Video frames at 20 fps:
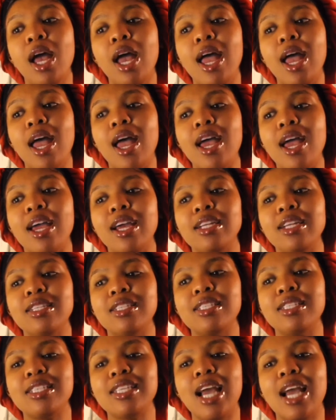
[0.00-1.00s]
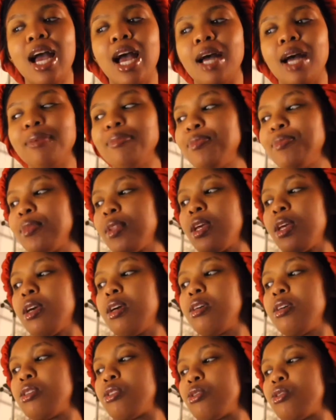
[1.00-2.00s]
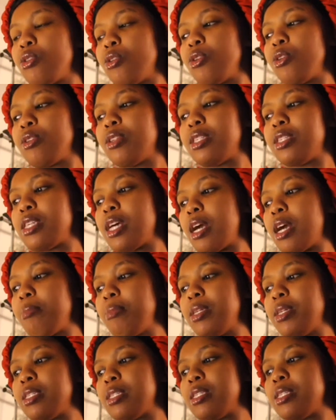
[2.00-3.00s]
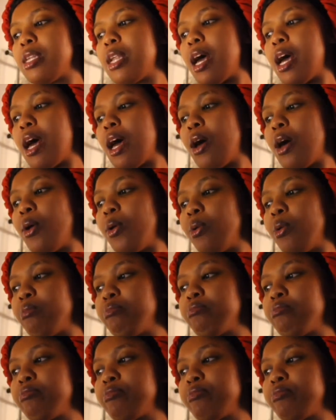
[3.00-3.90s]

And yeah, so the time is now